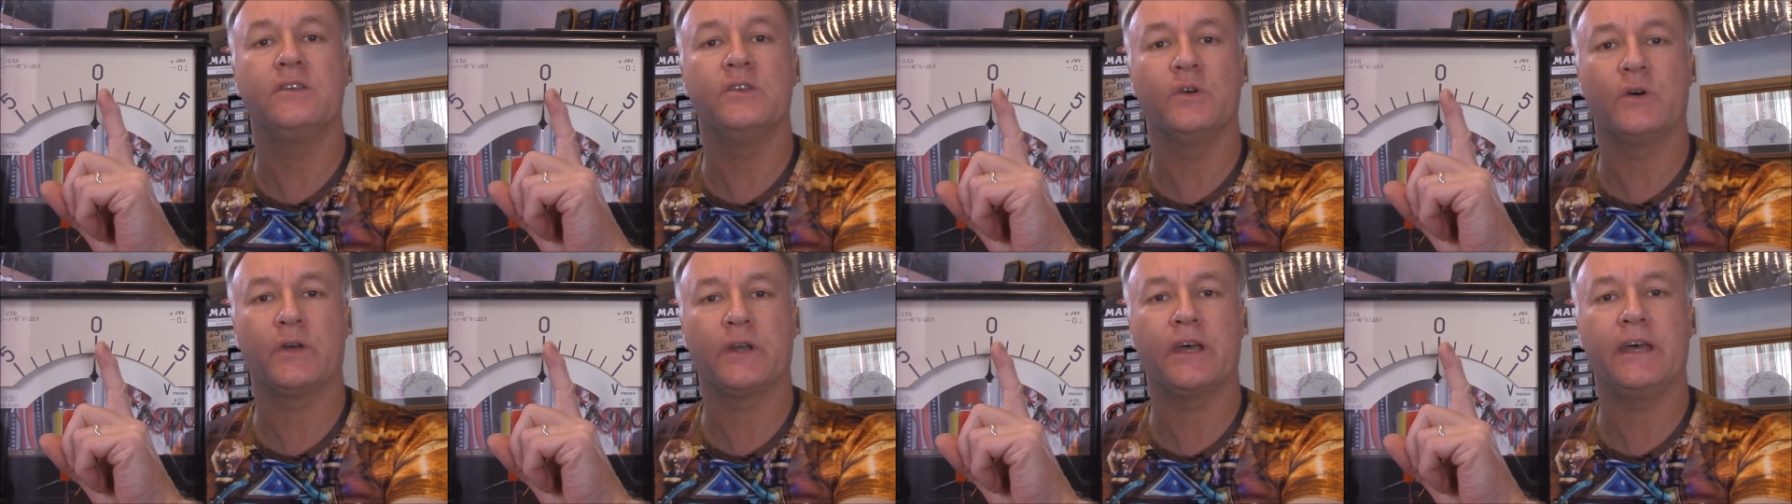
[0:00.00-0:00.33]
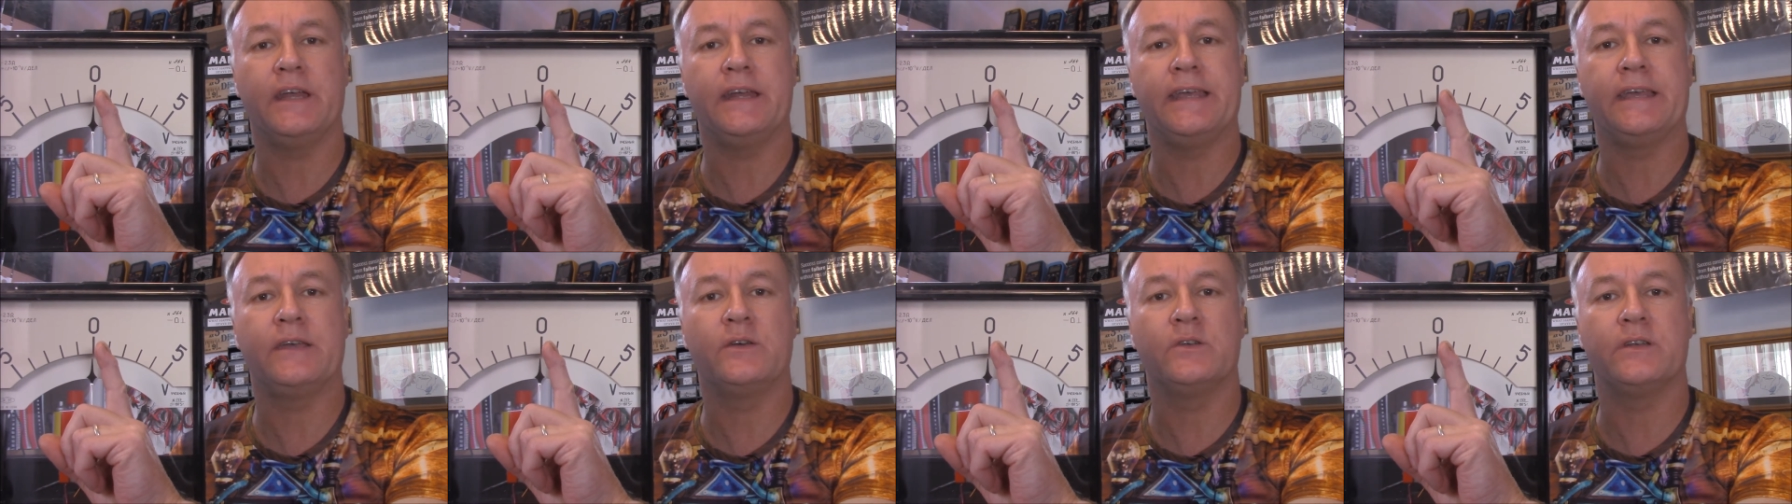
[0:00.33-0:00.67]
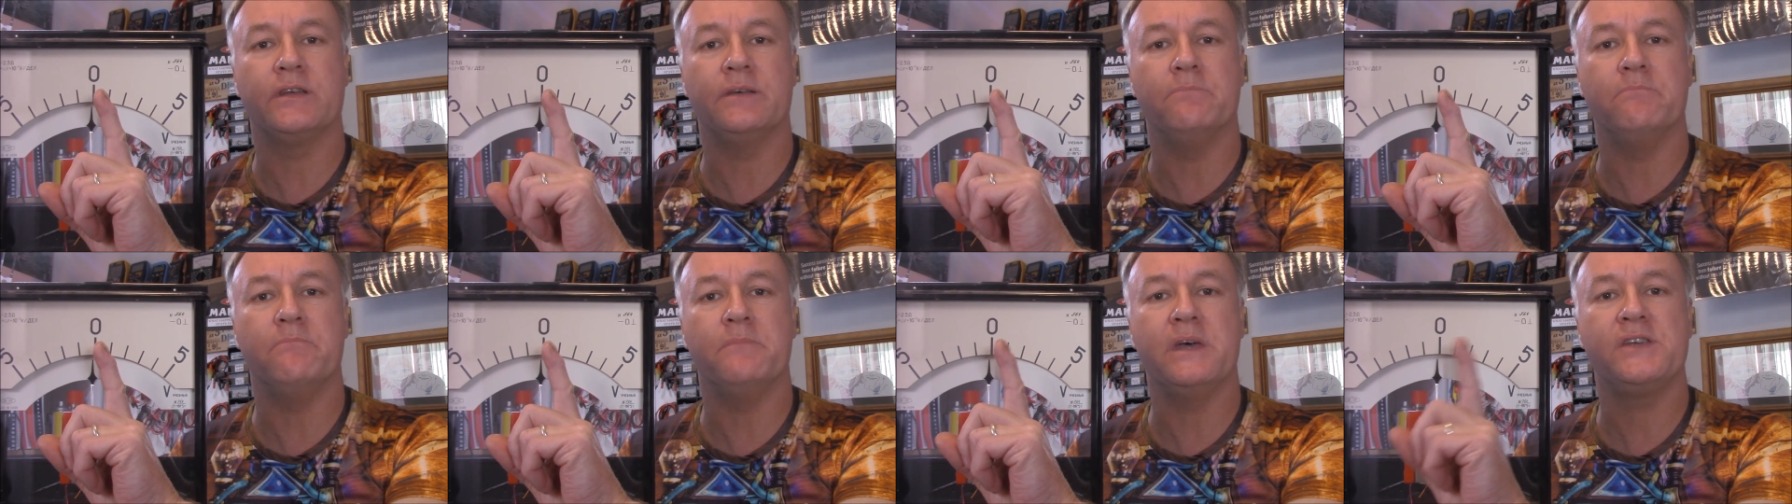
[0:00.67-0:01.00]
Not only could
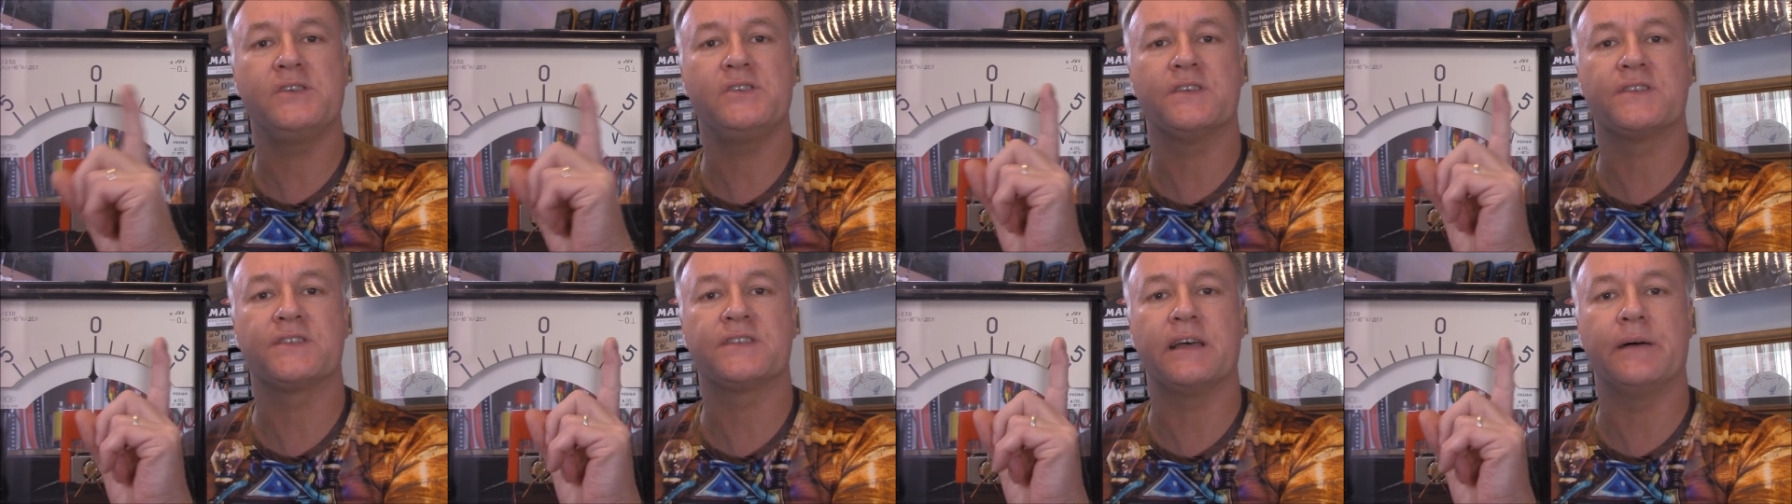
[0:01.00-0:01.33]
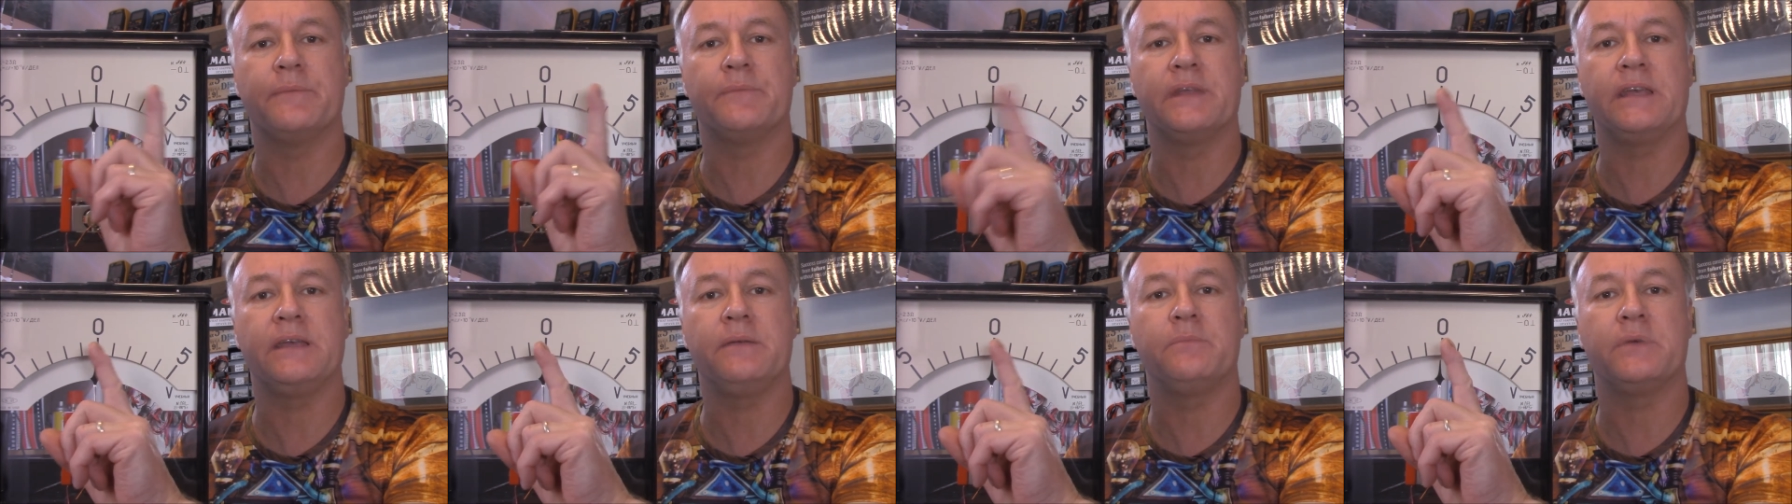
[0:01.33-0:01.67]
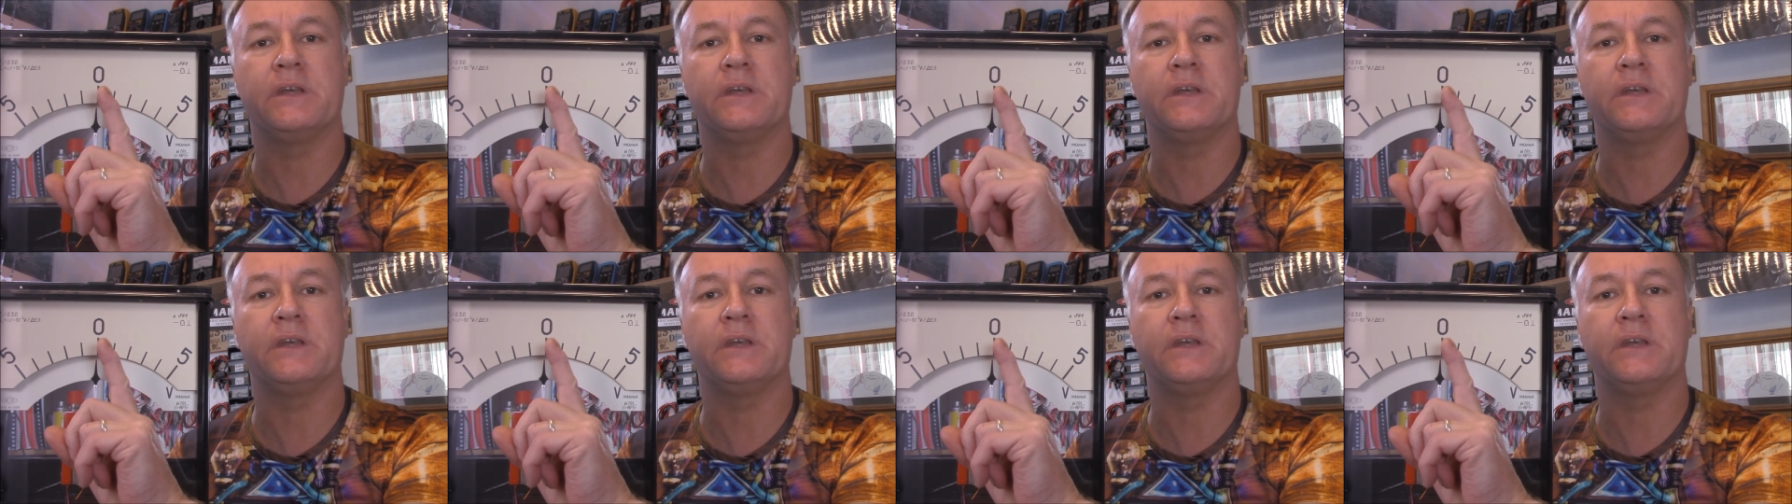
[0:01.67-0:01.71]
it measure something,